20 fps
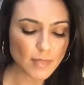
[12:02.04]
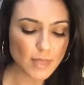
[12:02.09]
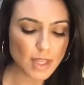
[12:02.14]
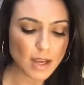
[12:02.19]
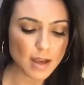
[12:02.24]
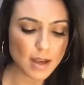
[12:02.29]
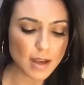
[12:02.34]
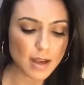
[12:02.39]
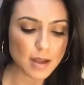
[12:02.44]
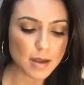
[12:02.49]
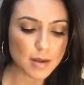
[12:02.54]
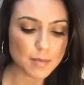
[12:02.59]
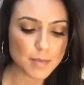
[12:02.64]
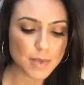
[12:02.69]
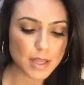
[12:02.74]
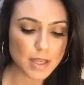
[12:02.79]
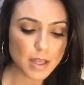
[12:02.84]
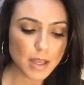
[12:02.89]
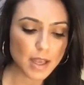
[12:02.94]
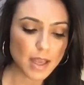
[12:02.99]
um,
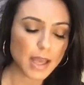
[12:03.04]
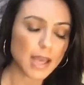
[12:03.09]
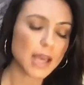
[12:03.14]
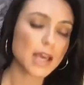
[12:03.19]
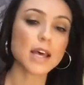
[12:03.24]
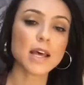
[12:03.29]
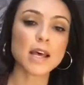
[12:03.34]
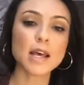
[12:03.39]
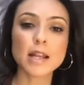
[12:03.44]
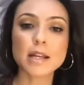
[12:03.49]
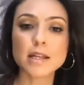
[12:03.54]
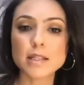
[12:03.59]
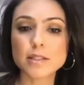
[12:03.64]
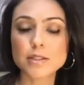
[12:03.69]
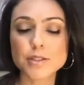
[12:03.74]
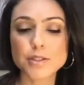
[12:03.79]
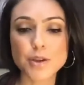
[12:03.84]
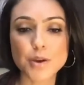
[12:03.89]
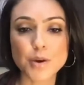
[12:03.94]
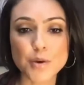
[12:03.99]
and
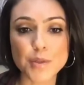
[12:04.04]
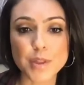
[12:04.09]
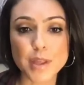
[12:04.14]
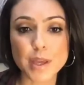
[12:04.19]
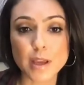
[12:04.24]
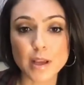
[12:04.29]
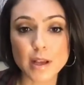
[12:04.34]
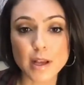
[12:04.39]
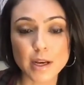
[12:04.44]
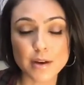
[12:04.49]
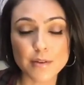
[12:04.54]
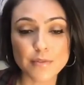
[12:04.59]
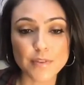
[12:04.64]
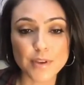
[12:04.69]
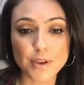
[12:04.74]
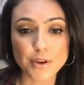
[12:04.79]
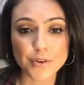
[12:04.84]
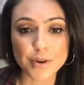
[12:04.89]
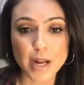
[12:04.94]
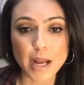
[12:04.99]
so they kind of
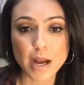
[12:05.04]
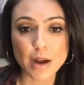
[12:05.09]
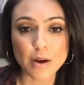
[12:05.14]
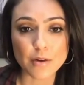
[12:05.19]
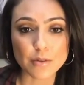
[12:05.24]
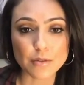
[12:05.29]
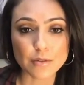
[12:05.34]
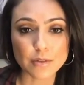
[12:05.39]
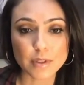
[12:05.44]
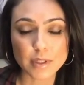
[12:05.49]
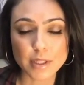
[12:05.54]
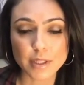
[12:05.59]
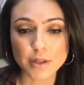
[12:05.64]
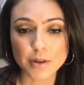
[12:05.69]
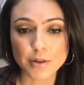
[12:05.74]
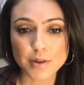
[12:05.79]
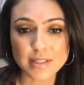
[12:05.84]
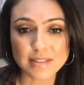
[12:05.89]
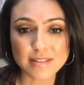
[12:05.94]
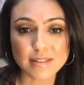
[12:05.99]
figured out,
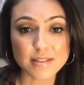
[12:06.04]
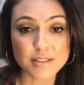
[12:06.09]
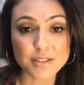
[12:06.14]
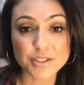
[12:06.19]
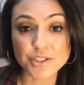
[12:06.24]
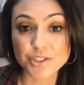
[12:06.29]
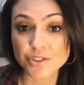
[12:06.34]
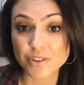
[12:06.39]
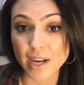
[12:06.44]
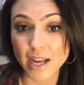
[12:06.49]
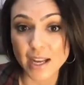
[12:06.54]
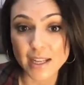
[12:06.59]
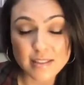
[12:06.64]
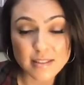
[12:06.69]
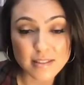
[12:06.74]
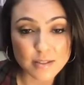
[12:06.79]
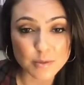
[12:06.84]
is it stress?